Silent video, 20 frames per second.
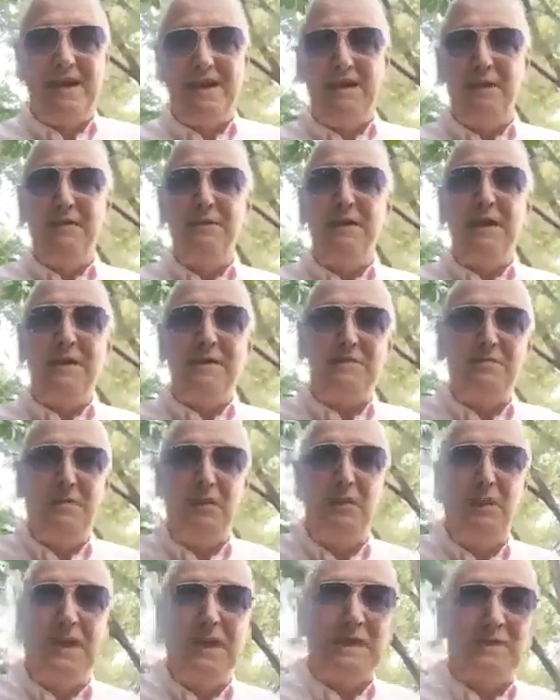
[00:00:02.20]
Hello, it's
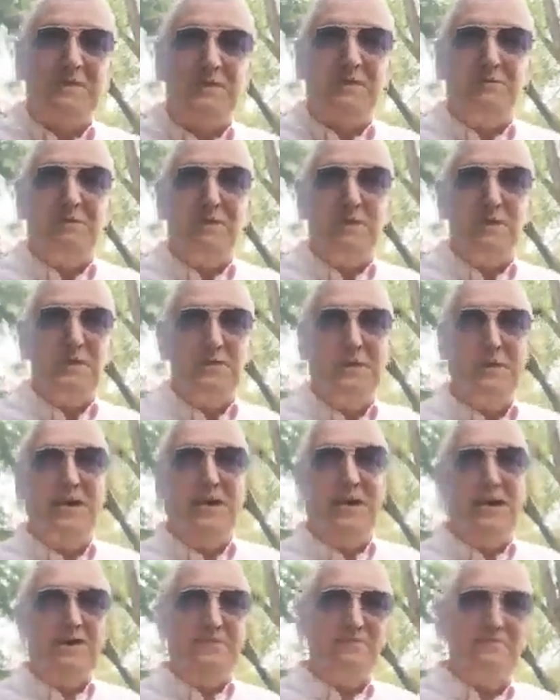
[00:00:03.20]
Paul Angus from the
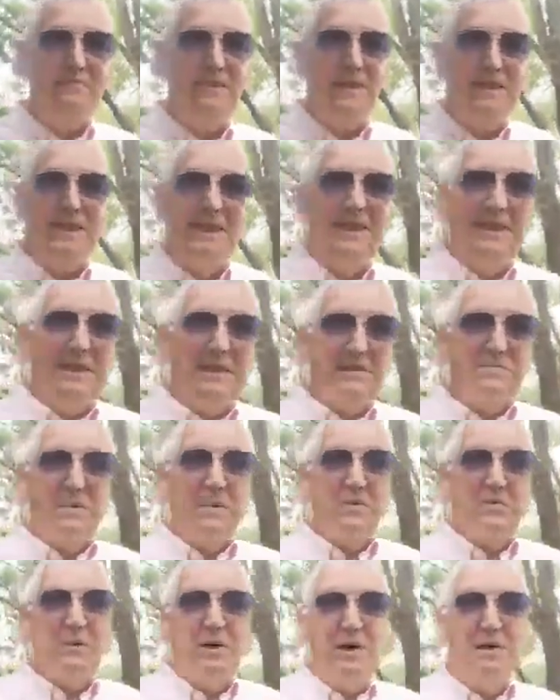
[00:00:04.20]
UK. It's
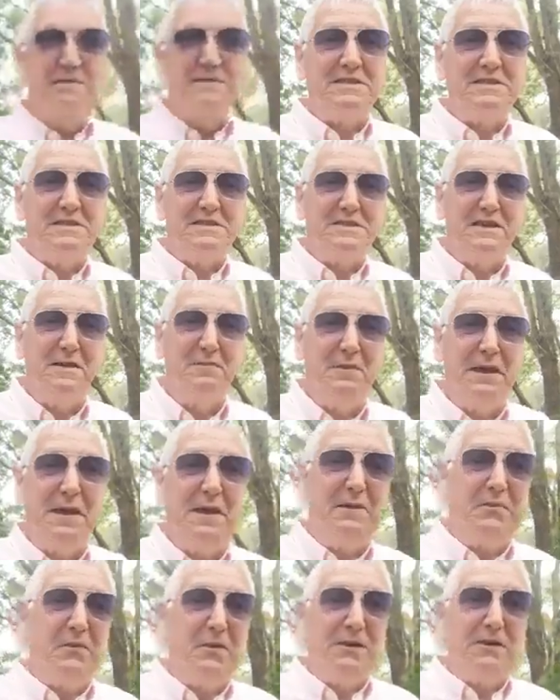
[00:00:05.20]
been a while since I
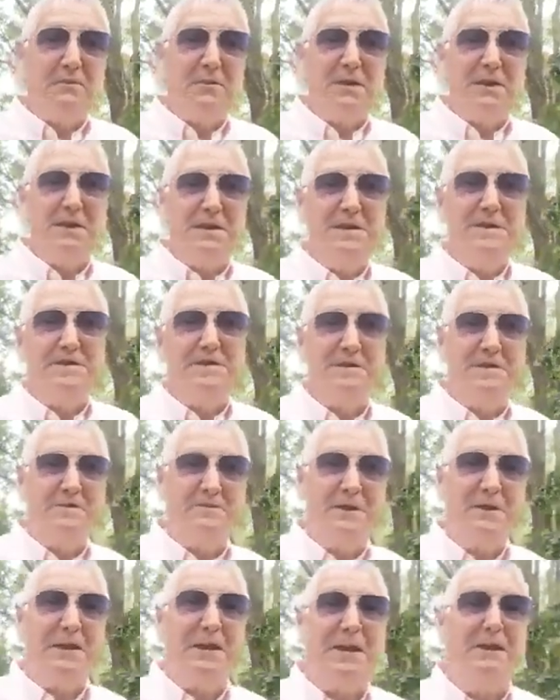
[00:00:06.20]
made one of these
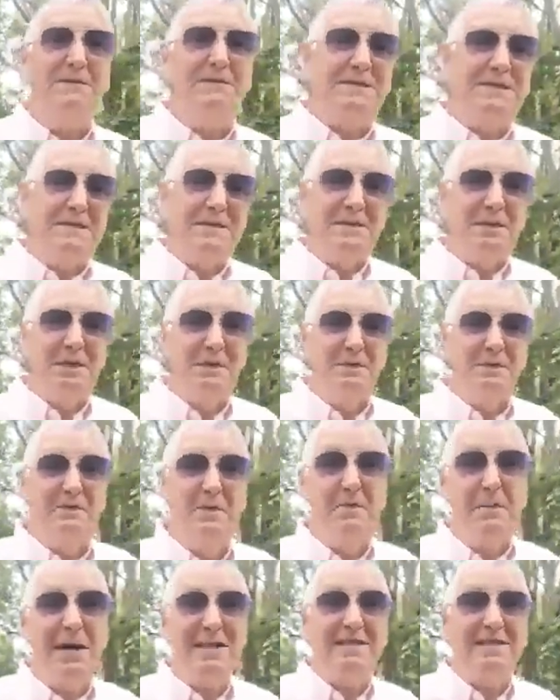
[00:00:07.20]

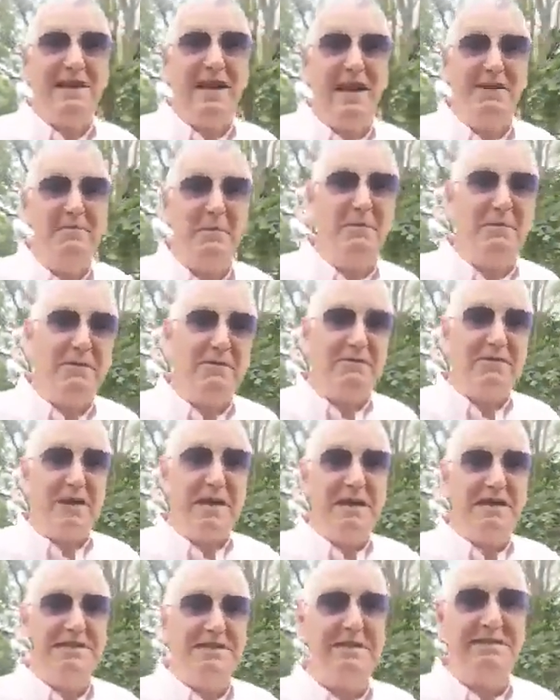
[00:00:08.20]
videos for my team or my
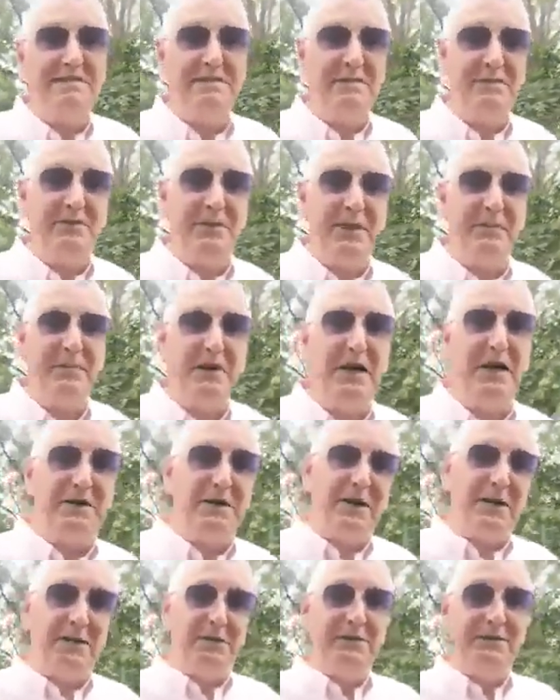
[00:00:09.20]
friends and people
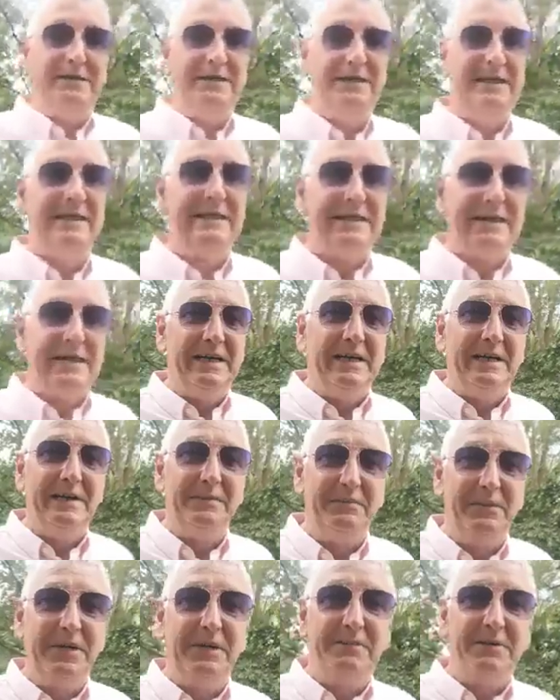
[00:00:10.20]
I know.
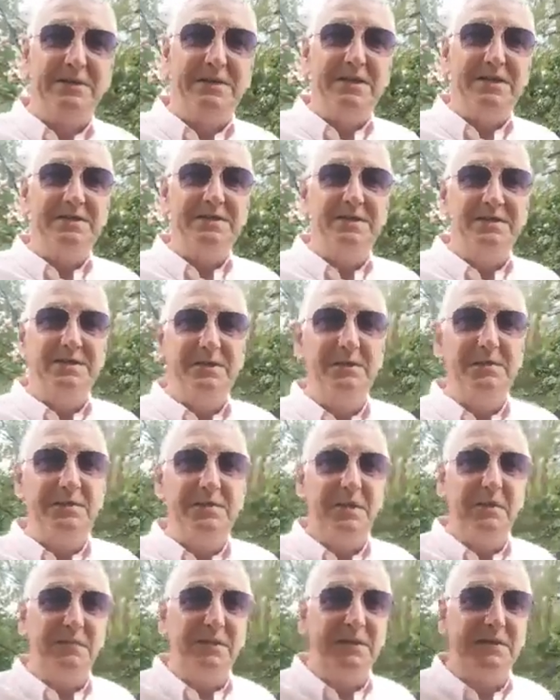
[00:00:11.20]
But I was asked to
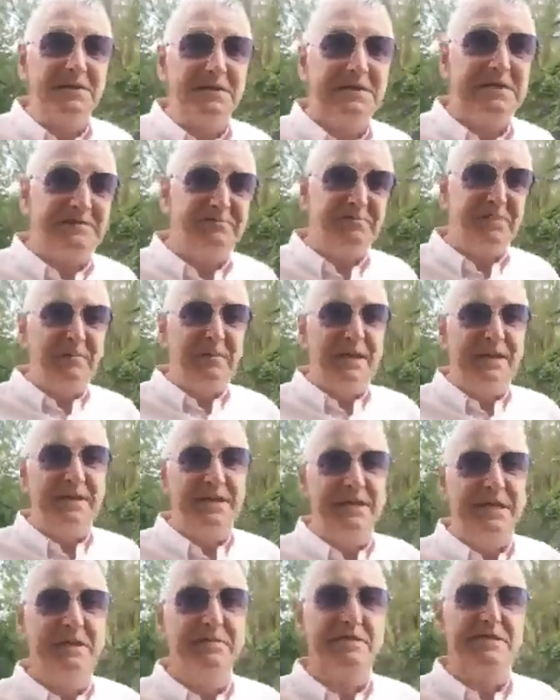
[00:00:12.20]
do so because
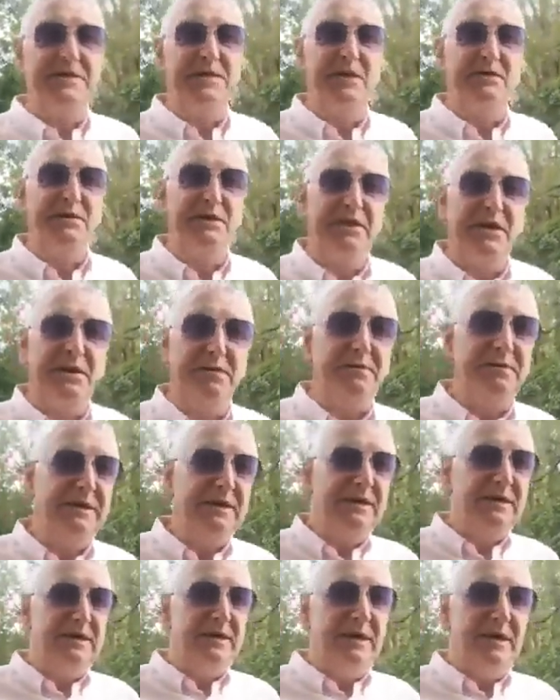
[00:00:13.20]
about a year or so ago,
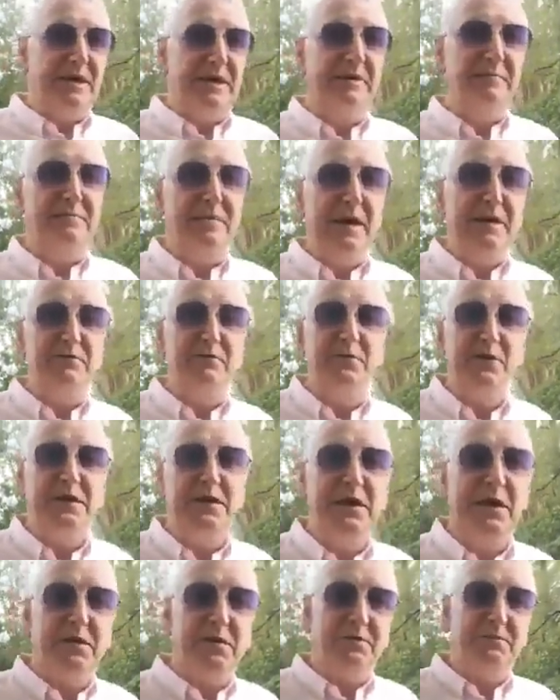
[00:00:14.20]
I made a
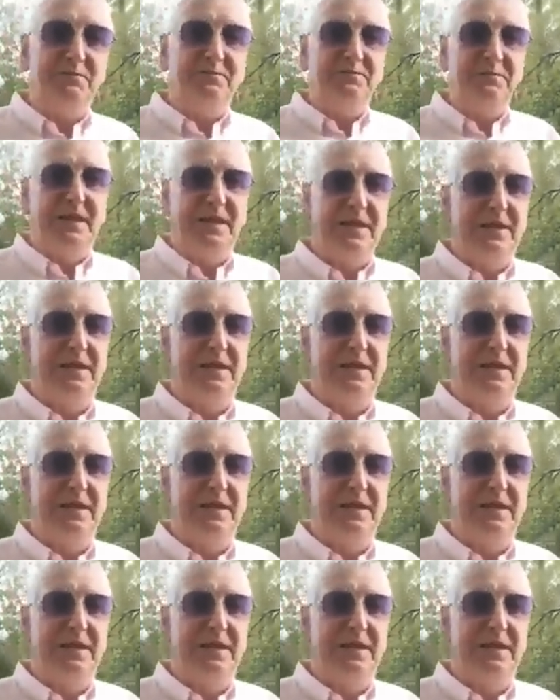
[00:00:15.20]
video